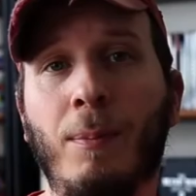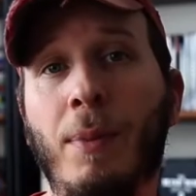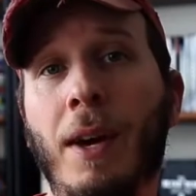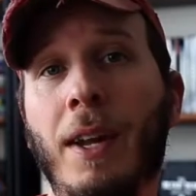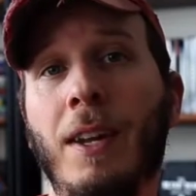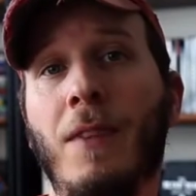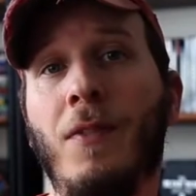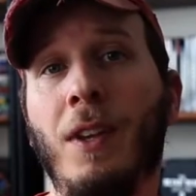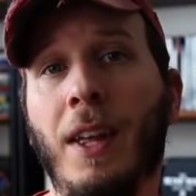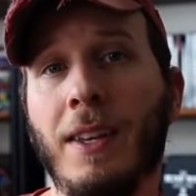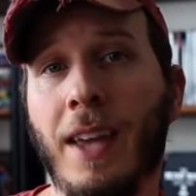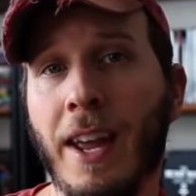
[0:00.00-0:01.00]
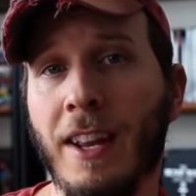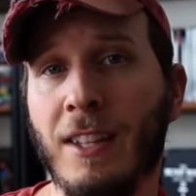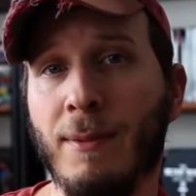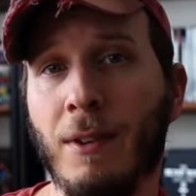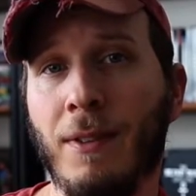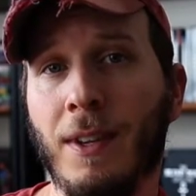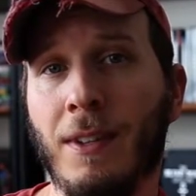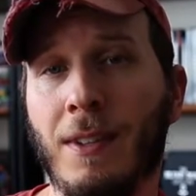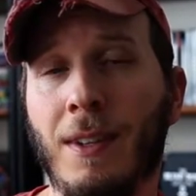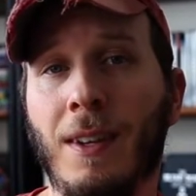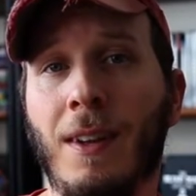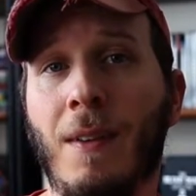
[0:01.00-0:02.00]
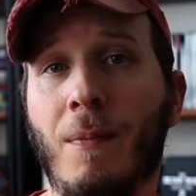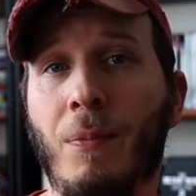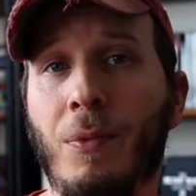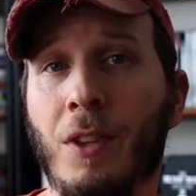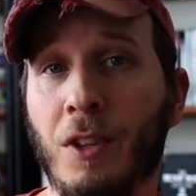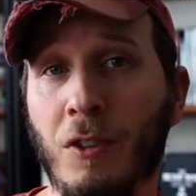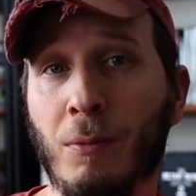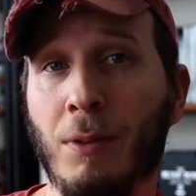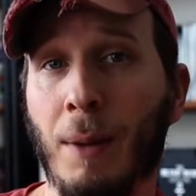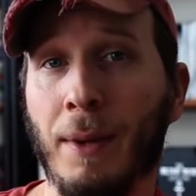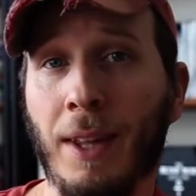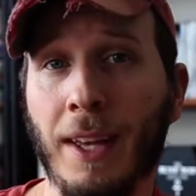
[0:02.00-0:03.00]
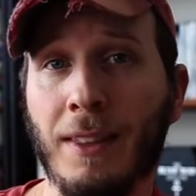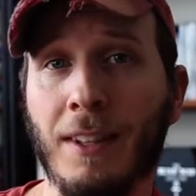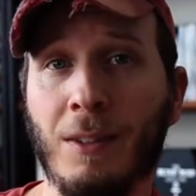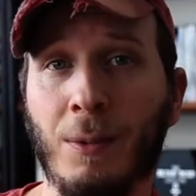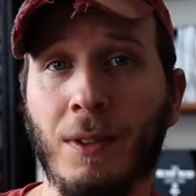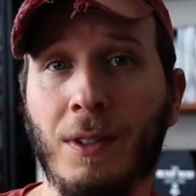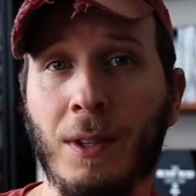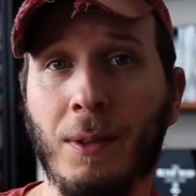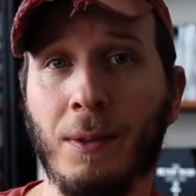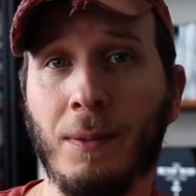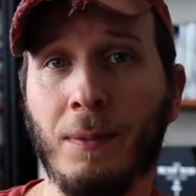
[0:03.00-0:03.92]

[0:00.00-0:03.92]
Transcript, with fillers: But if you like eighties movies, then you'll probably like this one too.